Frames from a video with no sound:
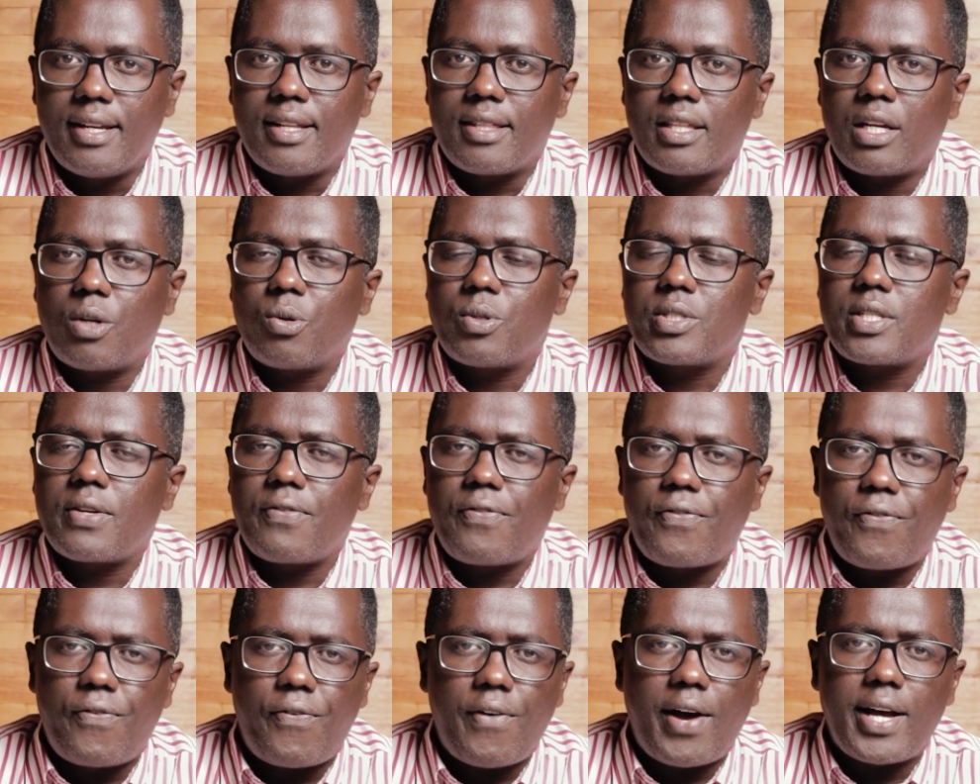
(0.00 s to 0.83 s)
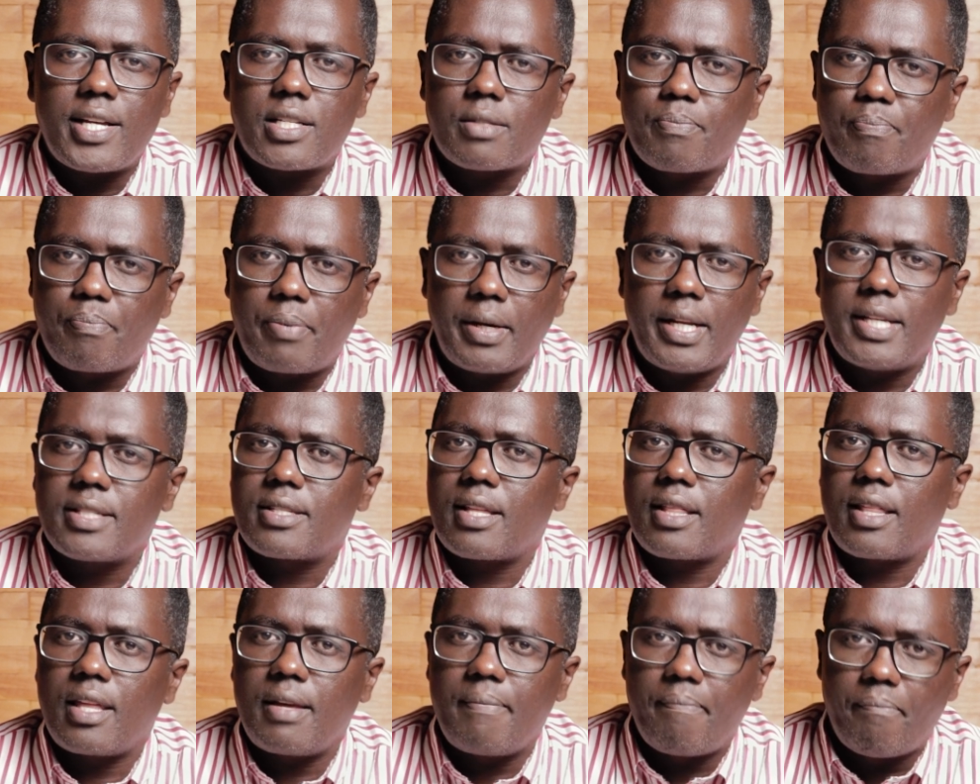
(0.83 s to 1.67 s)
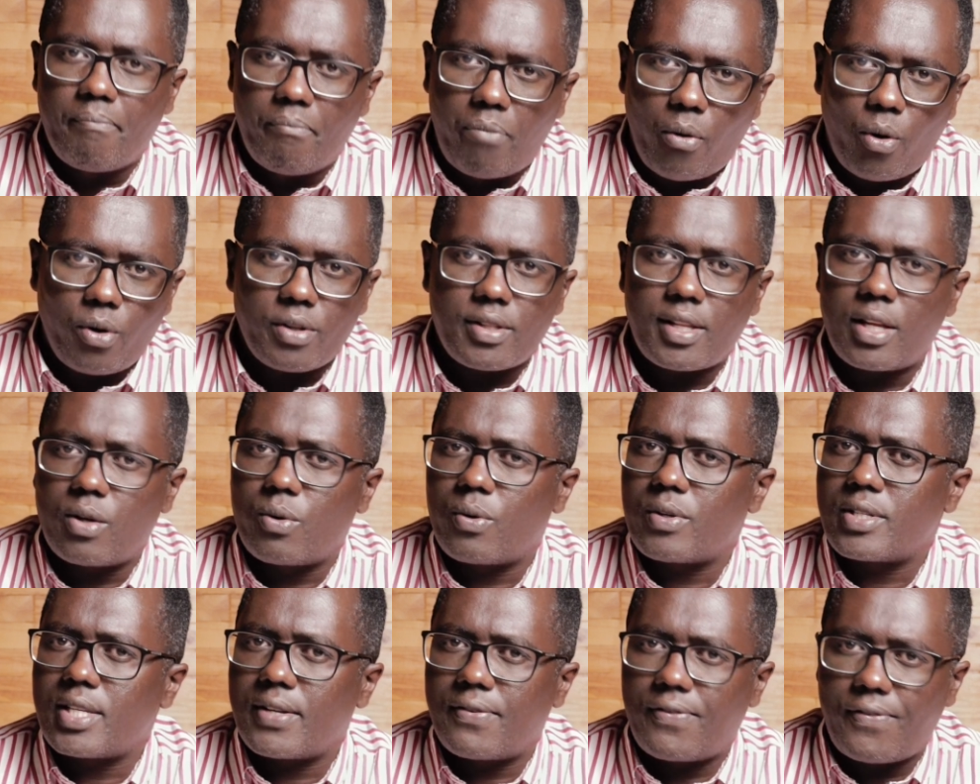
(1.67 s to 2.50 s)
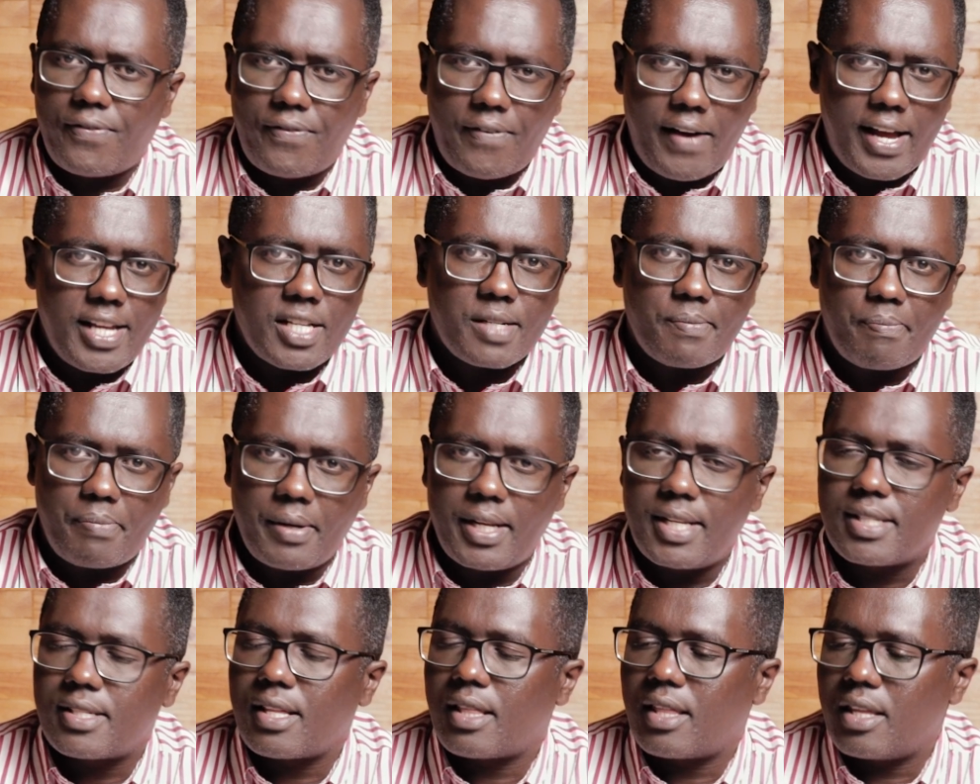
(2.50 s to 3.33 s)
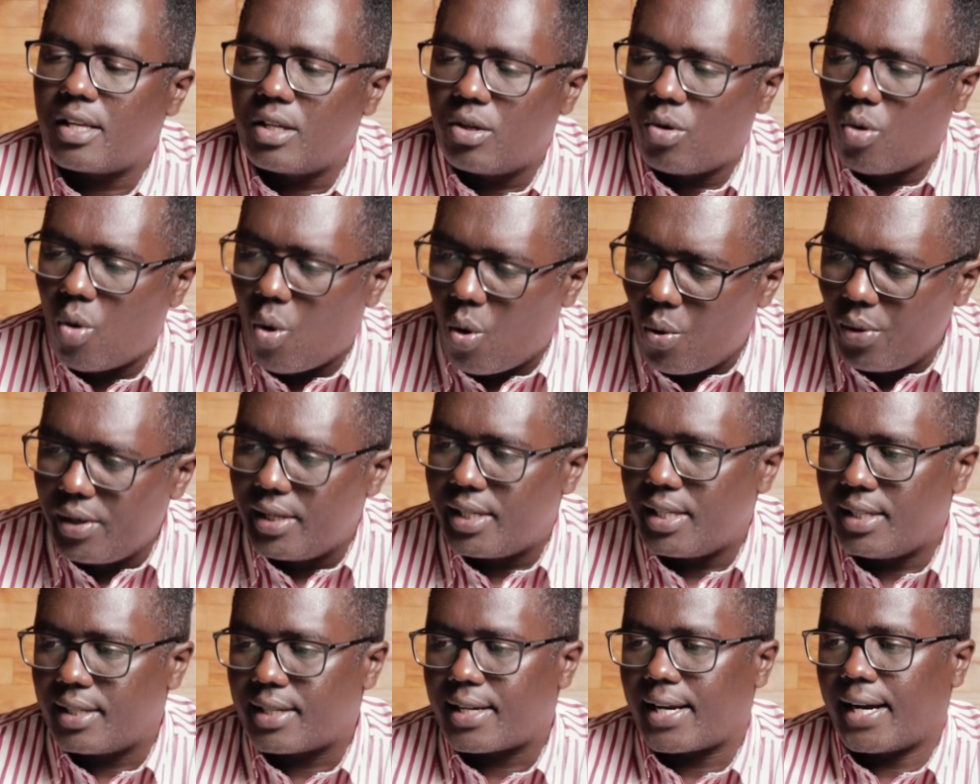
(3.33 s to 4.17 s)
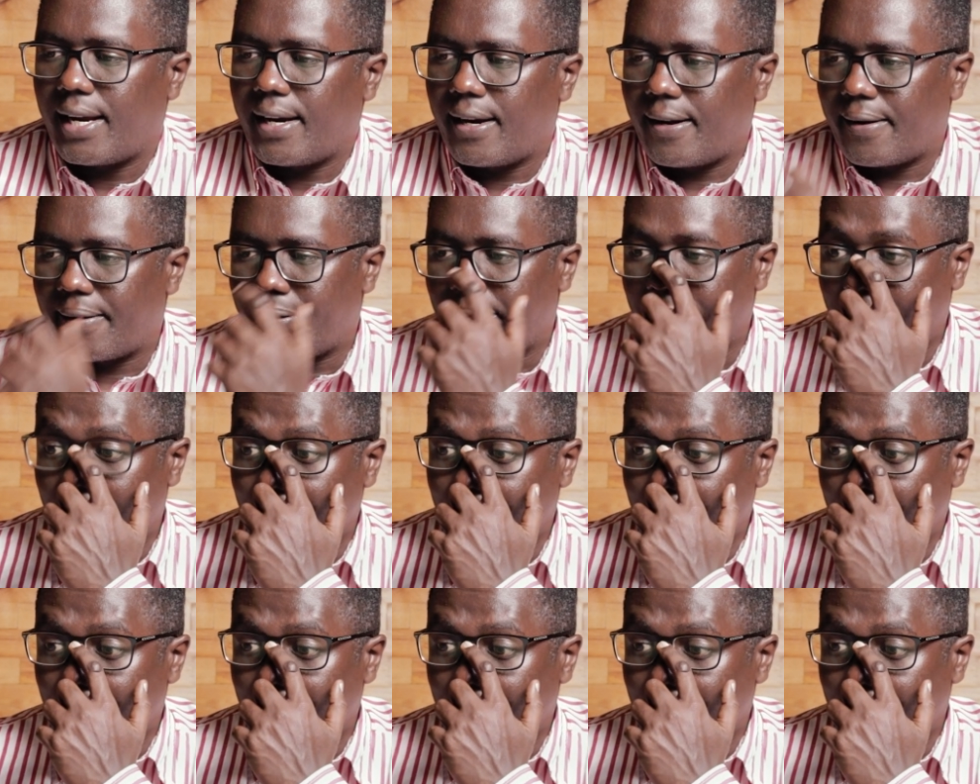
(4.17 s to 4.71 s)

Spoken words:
That was the first place that they bought. That was the first place that they owned in Canaan.